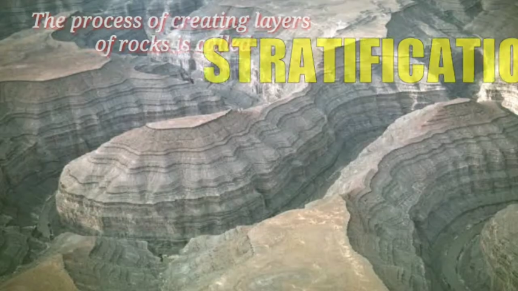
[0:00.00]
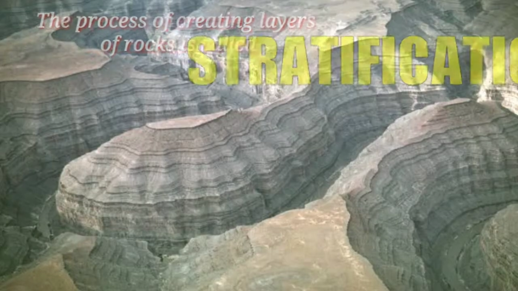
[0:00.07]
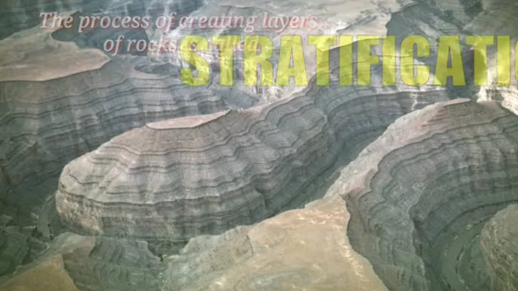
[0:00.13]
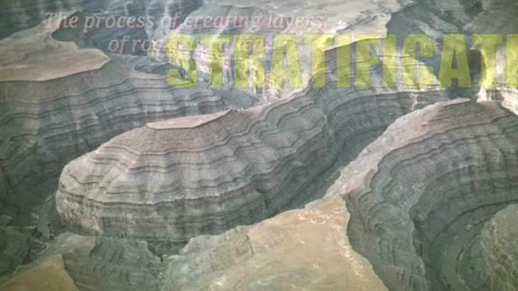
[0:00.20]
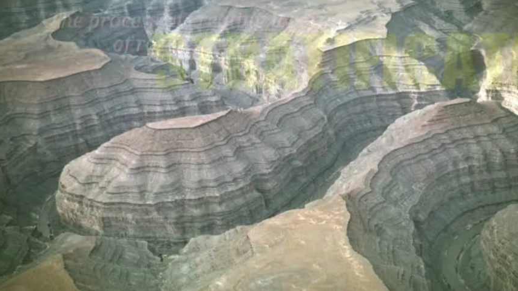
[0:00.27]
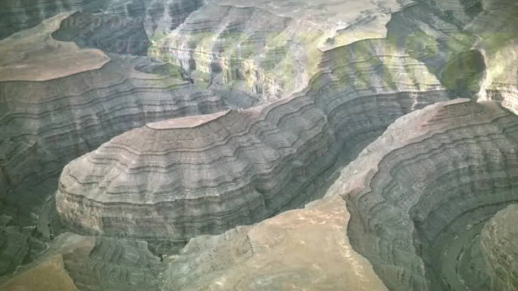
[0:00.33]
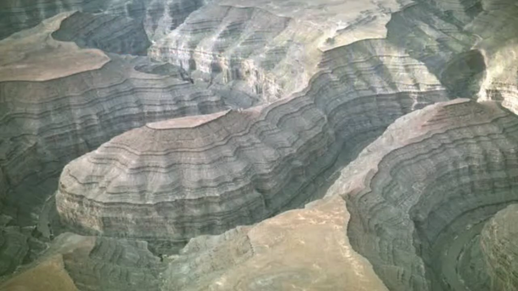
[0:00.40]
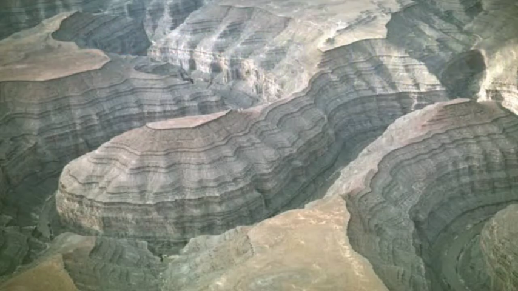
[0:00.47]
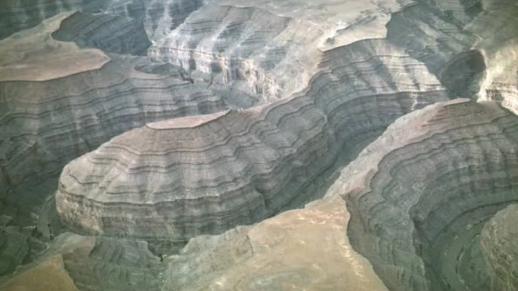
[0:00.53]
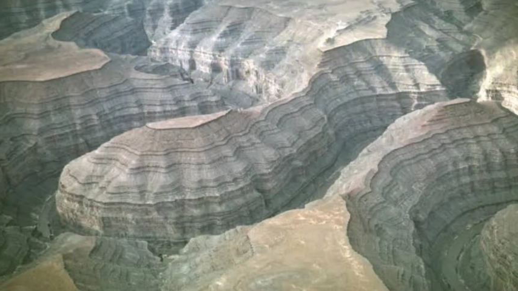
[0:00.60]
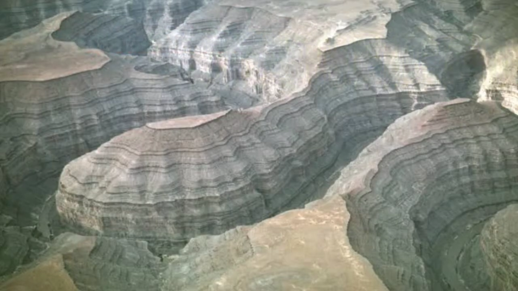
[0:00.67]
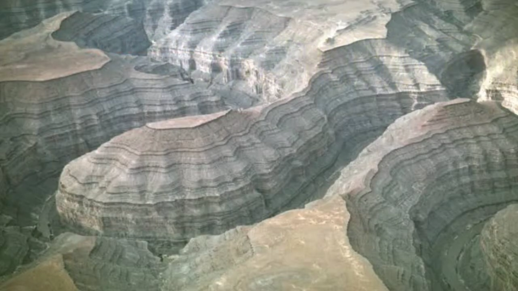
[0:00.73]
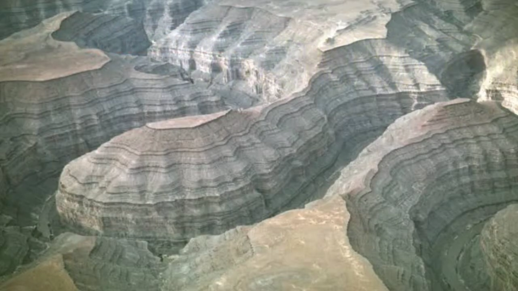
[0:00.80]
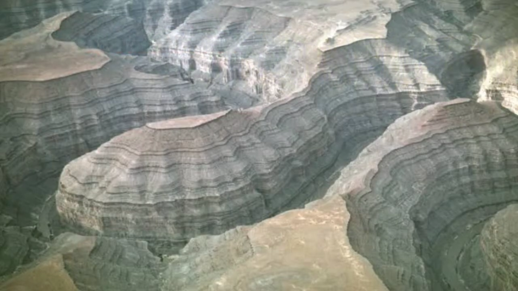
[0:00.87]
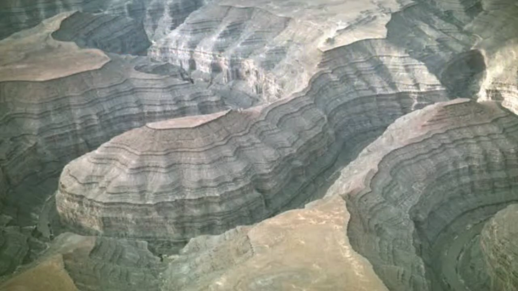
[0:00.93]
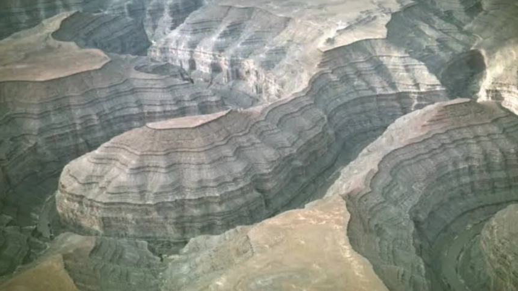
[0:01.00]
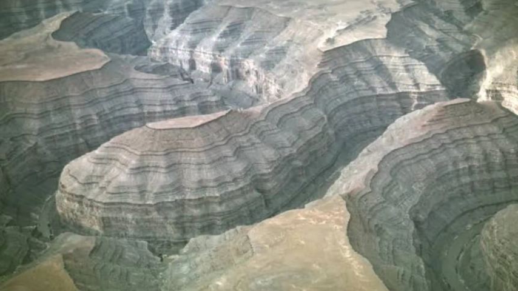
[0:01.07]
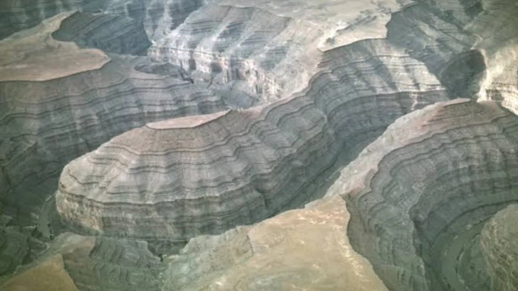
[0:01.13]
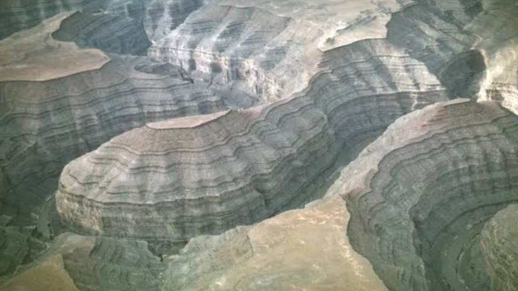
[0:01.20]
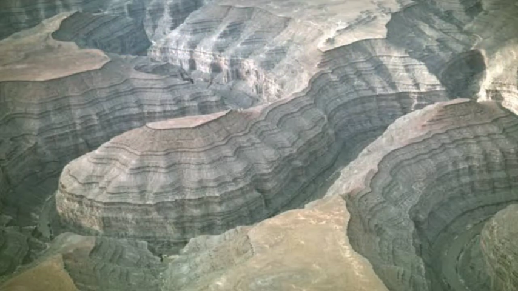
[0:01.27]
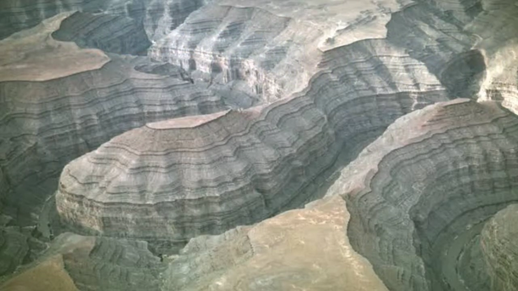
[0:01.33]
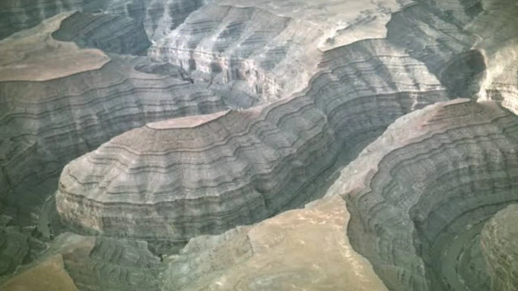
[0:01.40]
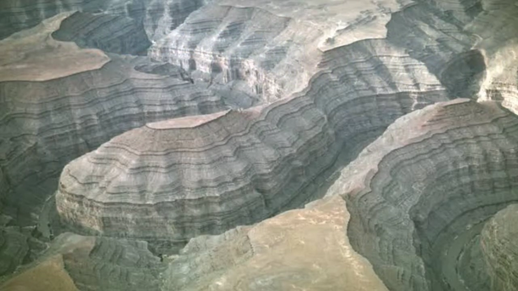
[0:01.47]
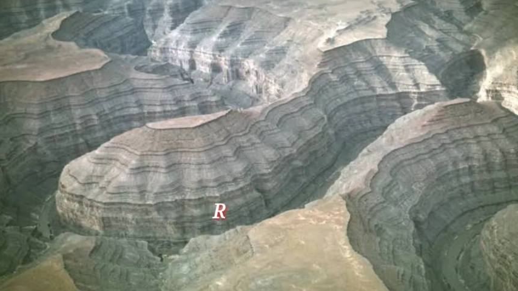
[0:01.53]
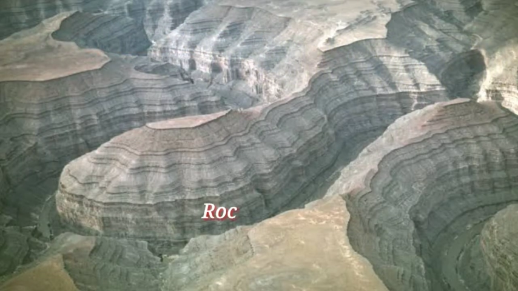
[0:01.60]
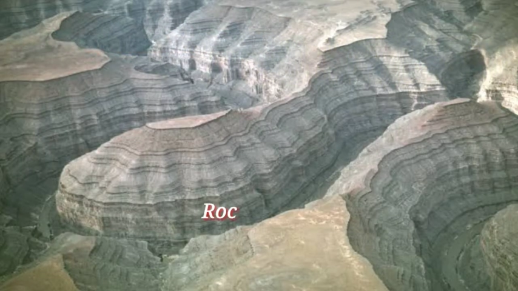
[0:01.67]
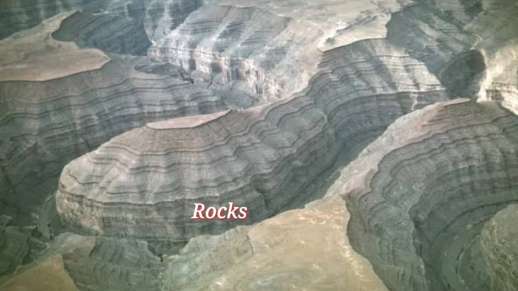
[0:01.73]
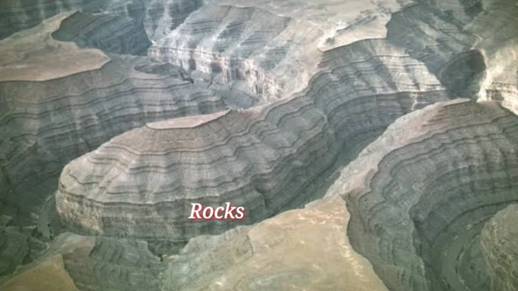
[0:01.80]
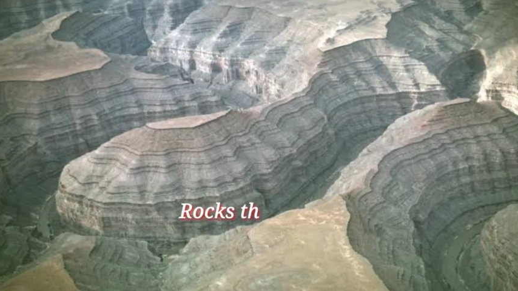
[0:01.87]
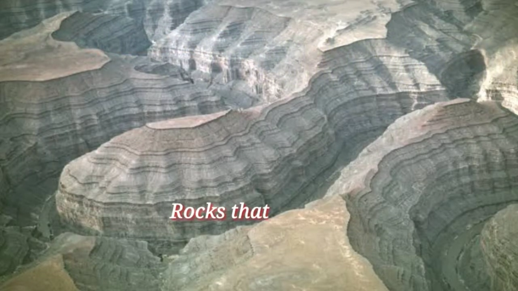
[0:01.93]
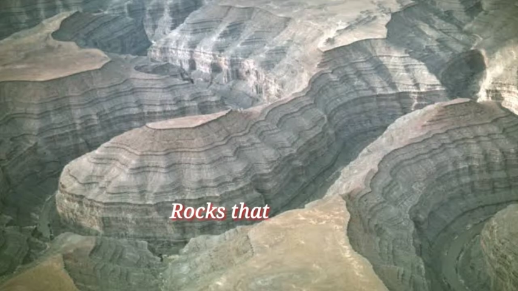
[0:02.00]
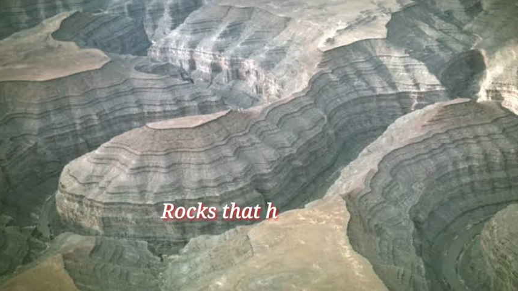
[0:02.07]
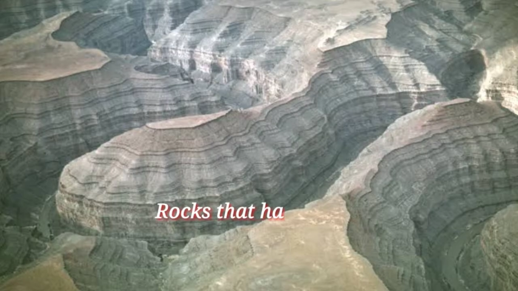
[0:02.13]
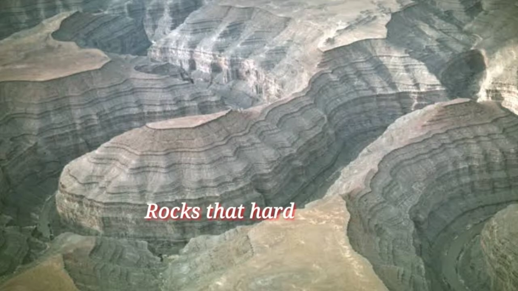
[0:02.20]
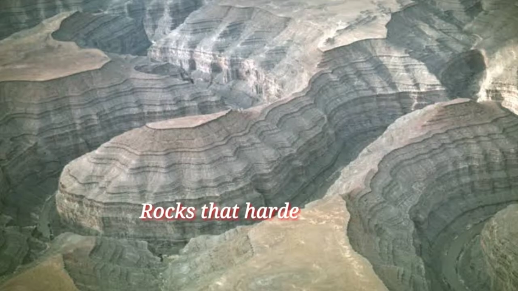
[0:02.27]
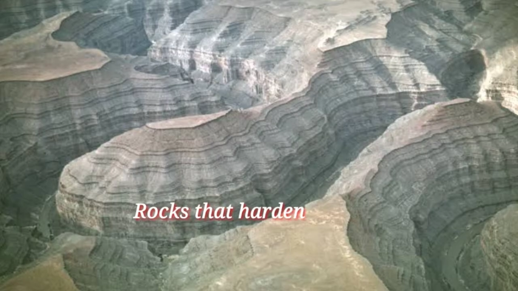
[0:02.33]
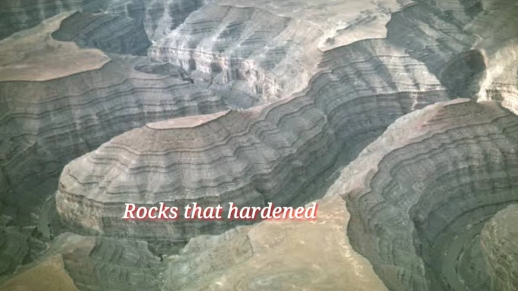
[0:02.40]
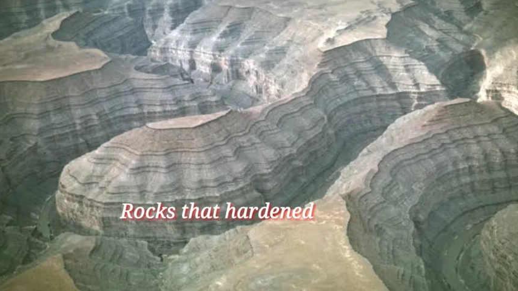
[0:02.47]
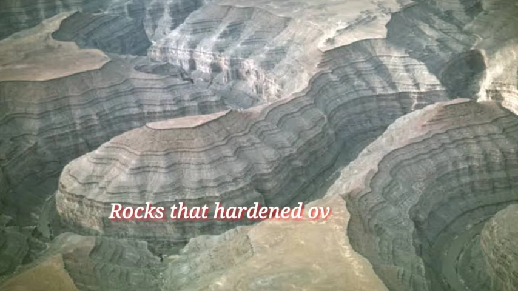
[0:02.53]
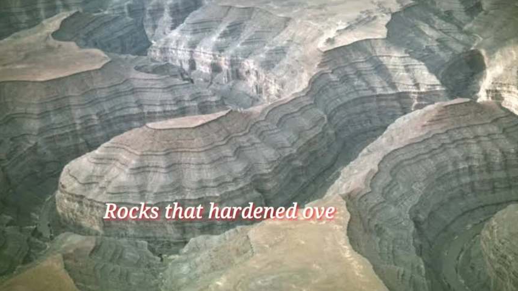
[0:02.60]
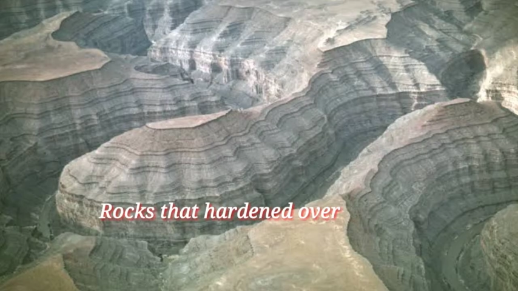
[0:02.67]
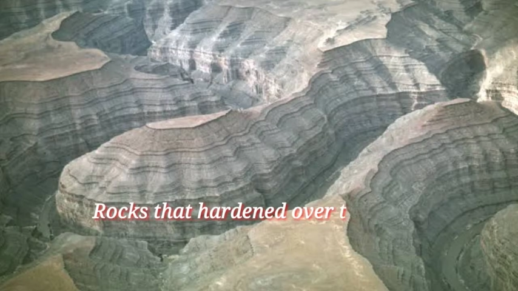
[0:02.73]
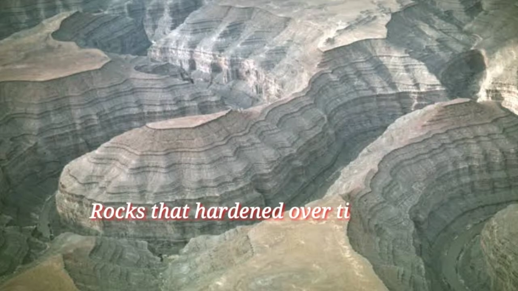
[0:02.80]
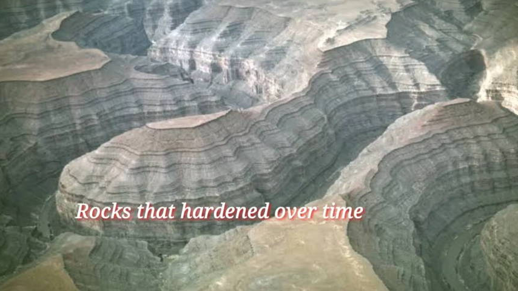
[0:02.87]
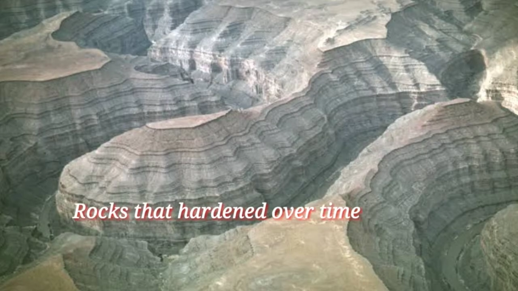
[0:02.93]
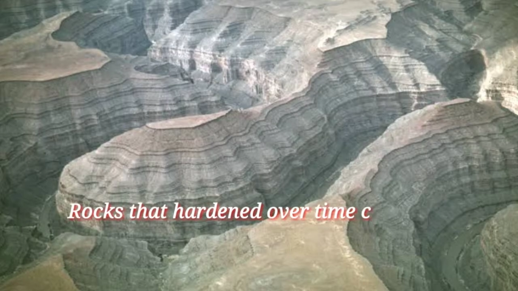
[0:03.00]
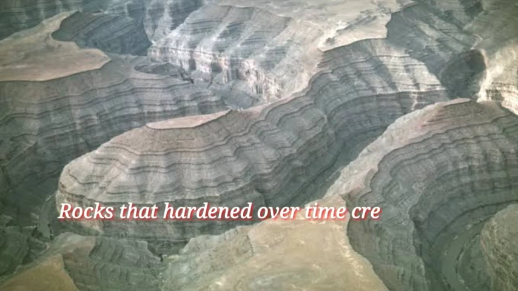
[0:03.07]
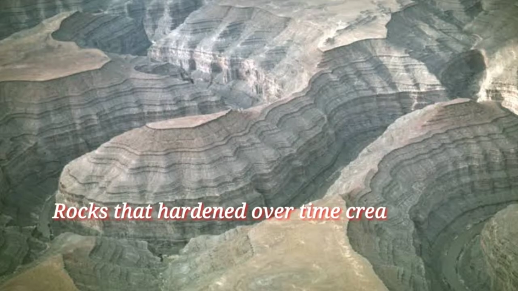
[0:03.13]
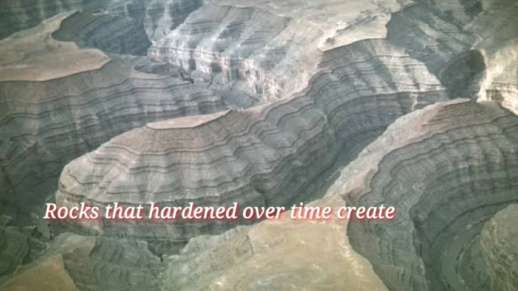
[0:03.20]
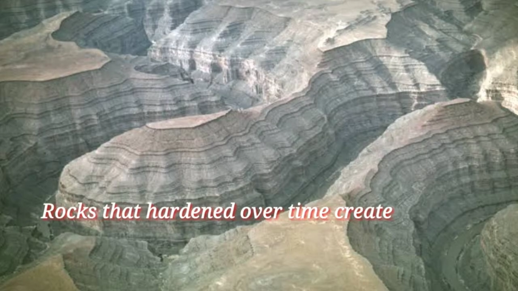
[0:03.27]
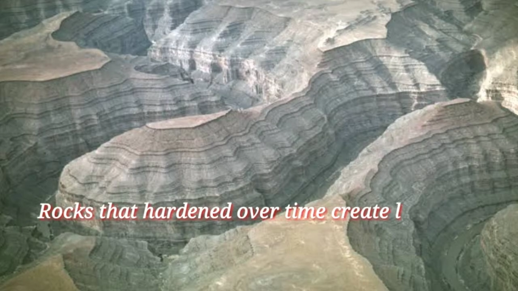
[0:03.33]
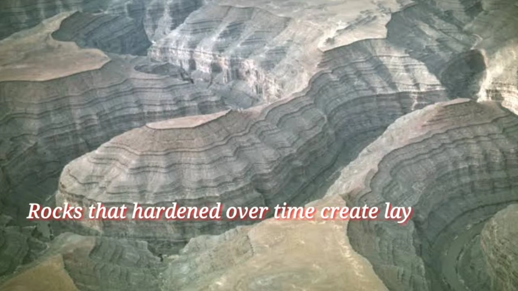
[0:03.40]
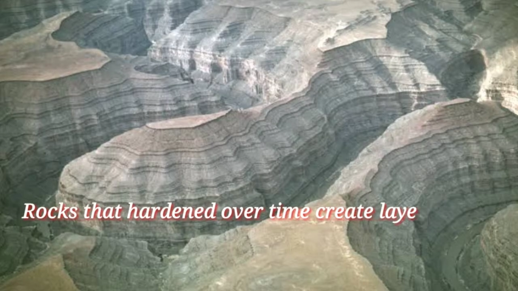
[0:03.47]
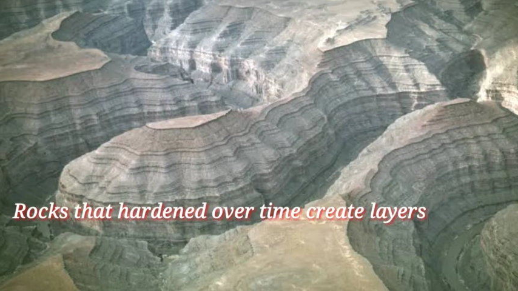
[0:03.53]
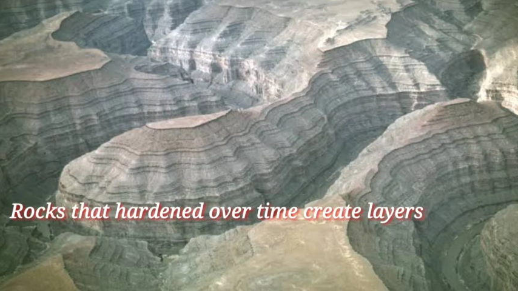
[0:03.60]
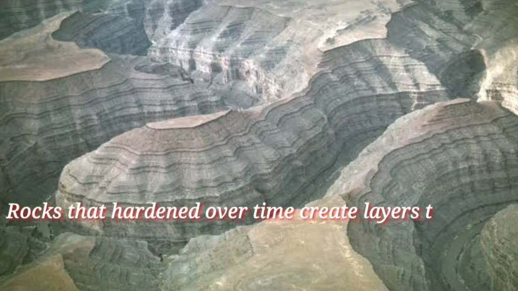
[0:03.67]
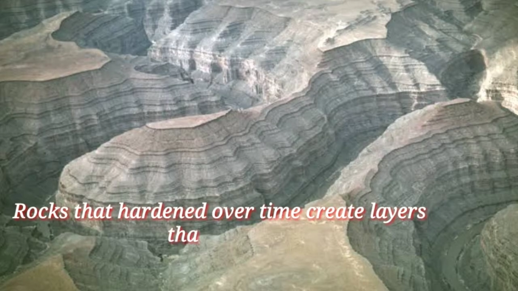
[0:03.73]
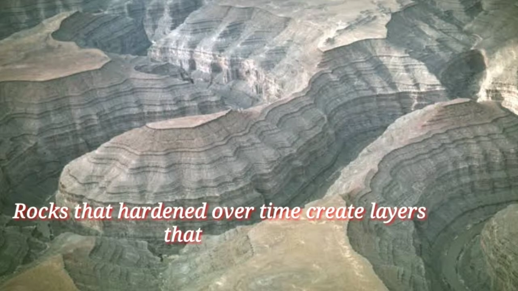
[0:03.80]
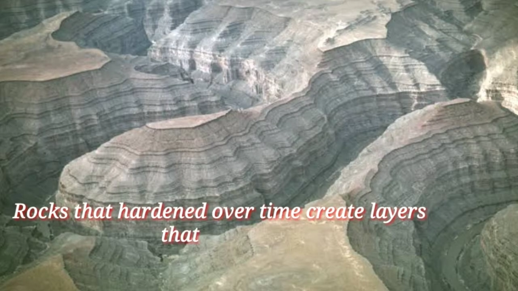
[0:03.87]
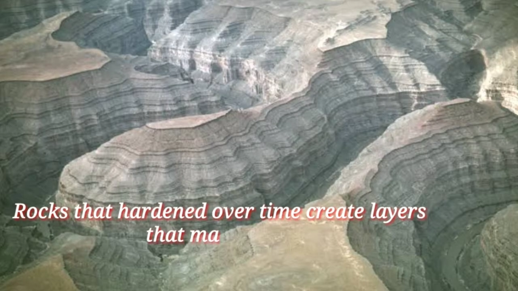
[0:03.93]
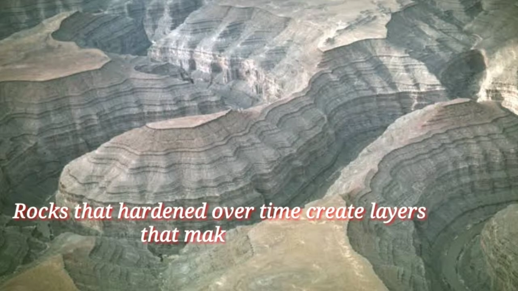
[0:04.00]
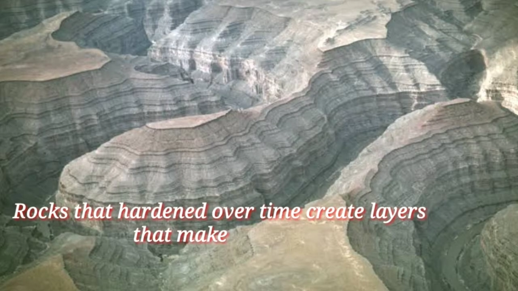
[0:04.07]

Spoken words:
[unreadable: no face in view]